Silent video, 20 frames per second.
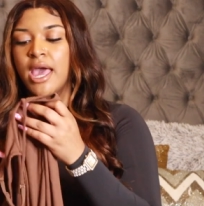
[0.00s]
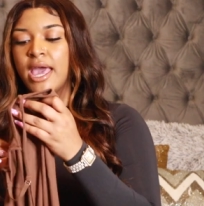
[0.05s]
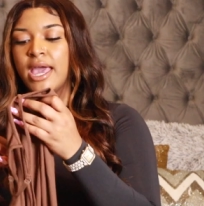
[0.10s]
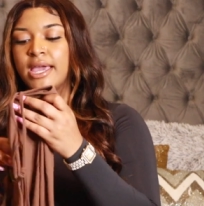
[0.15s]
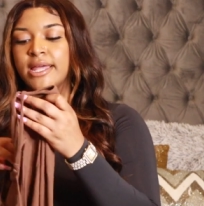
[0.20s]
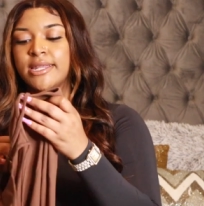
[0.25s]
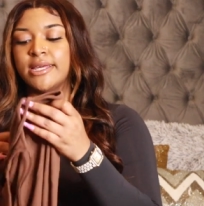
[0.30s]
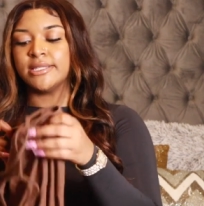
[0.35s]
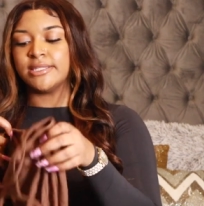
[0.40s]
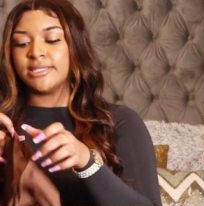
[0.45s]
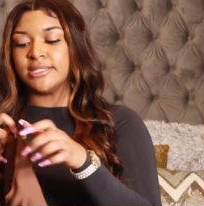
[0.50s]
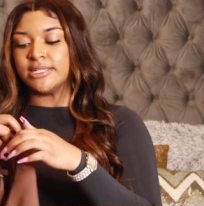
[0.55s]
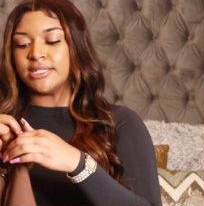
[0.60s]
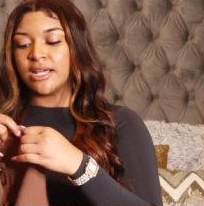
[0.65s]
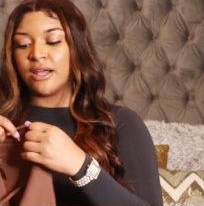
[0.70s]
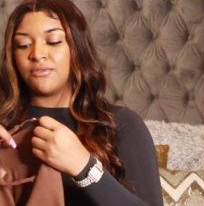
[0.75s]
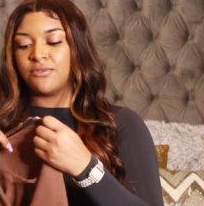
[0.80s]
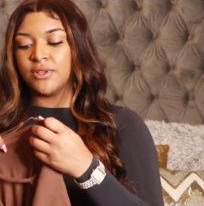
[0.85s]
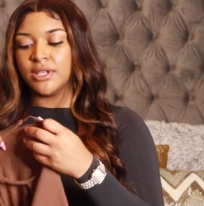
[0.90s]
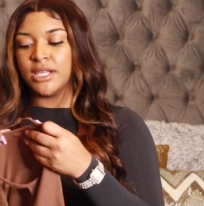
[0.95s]
and it's
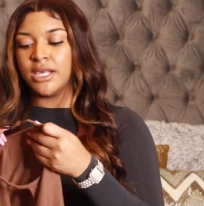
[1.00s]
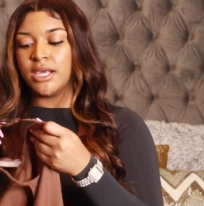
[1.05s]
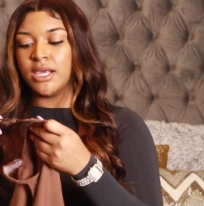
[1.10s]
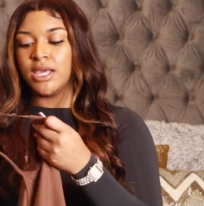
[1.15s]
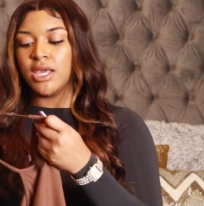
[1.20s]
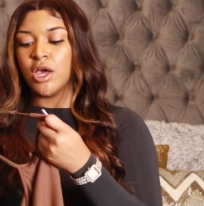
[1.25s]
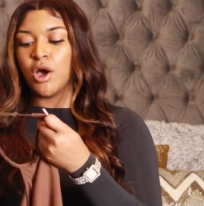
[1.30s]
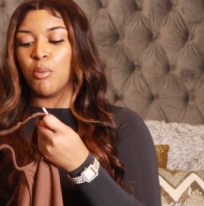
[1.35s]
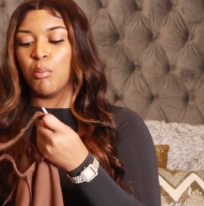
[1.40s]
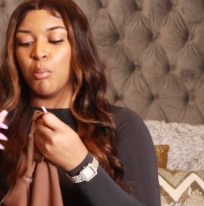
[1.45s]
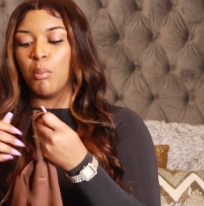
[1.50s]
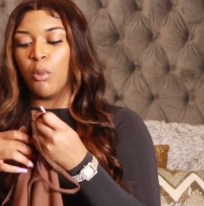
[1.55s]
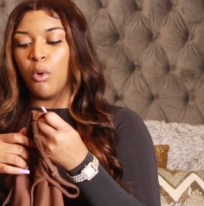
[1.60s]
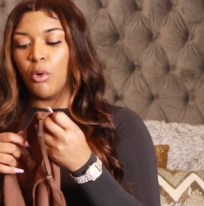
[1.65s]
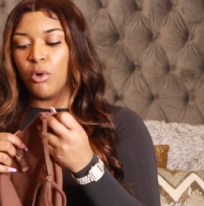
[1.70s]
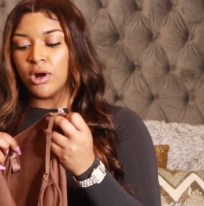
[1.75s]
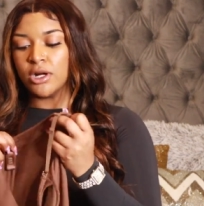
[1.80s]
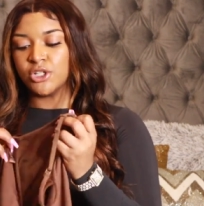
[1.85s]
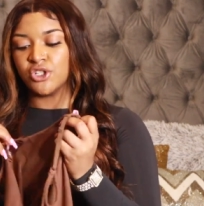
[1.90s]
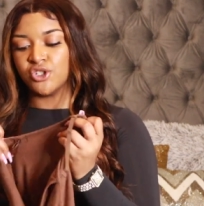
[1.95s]
definitely
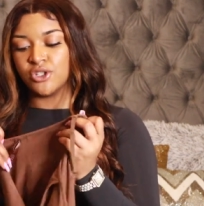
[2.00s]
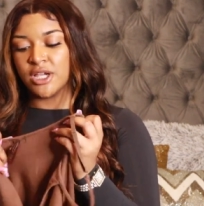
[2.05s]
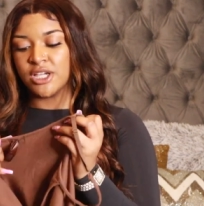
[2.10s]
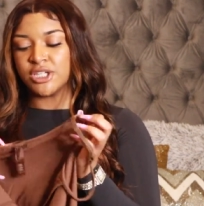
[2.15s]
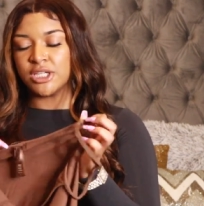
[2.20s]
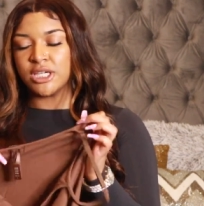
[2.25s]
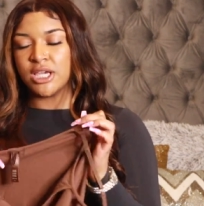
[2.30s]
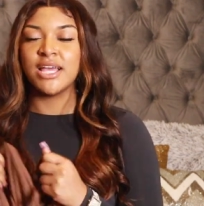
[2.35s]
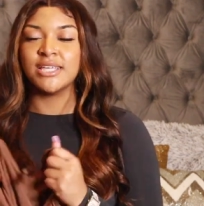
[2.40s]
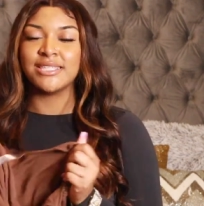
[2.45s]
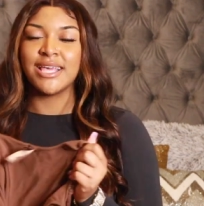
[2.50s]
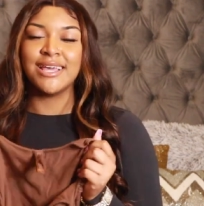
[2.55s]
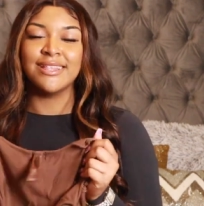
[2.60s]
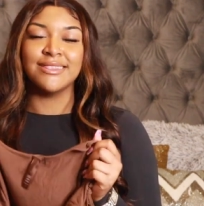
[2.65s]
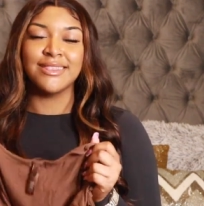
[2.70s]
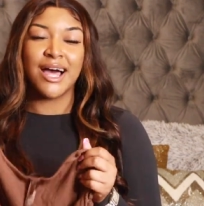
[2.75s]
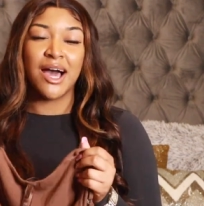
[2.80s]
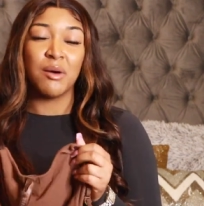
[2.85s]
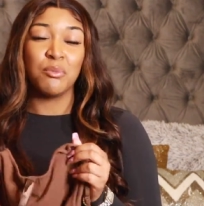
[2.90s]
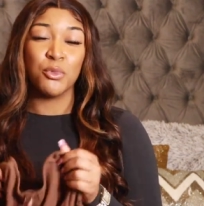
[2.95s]
more stretchy. It has a
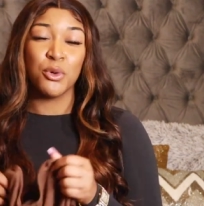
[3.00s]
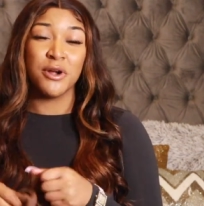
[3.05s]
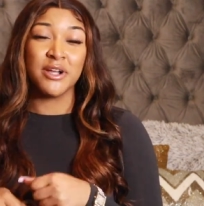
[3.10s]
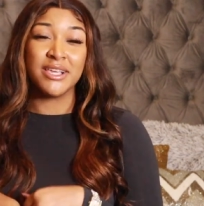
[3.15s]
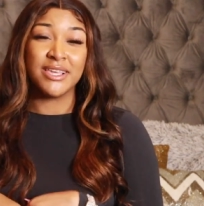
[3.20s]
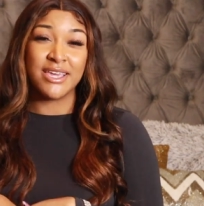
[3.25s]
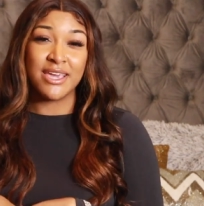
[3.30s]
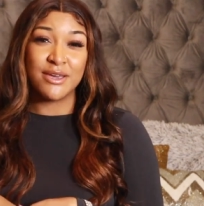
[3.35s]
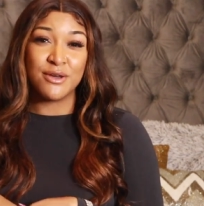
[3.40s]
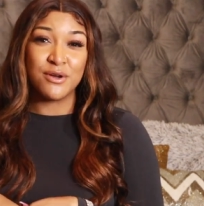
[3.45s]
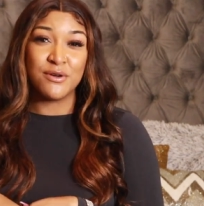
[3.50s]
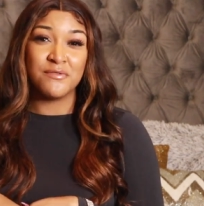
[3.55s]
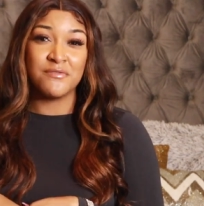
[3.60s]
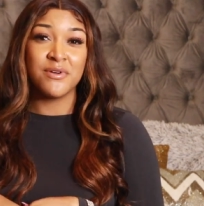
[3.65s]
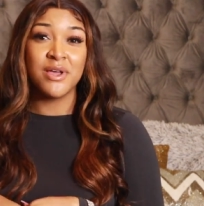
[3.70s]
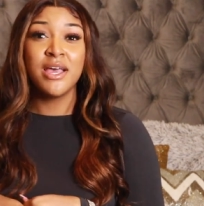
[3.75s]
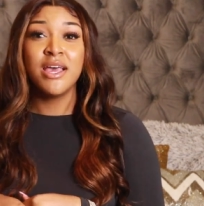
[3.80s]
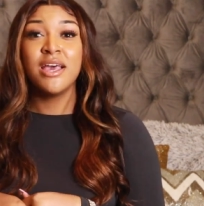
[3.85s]
lot more give